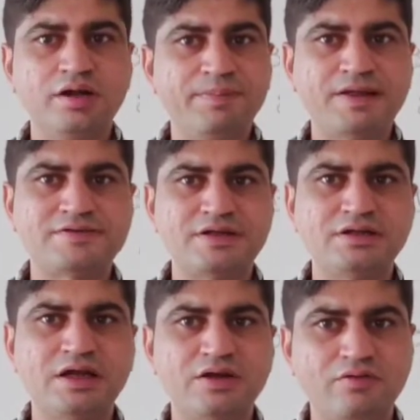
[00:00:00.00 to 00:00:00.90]

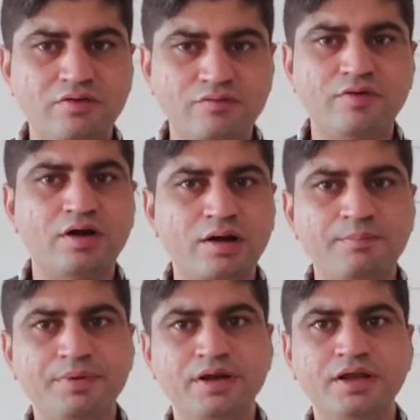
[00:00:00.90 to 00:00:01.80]
representative of a
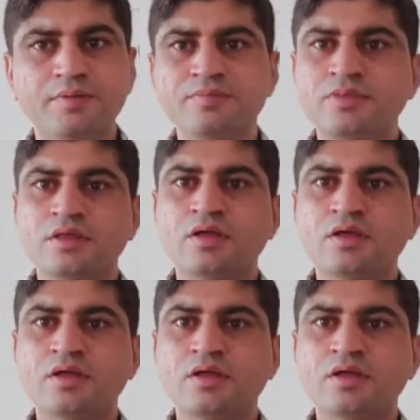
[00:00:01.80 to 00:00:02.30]
company,